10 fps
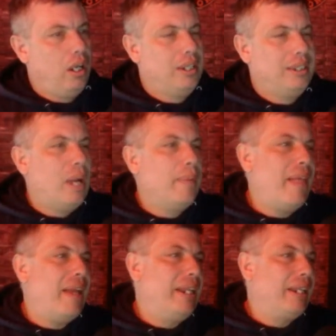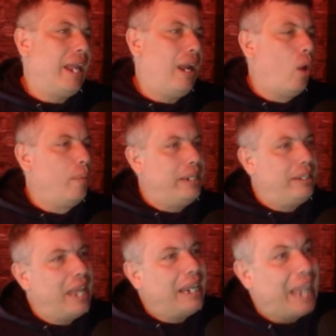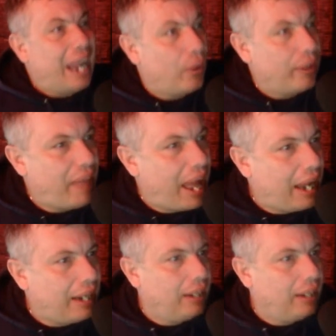Tell me that didn't count. Oh, man, they counted that?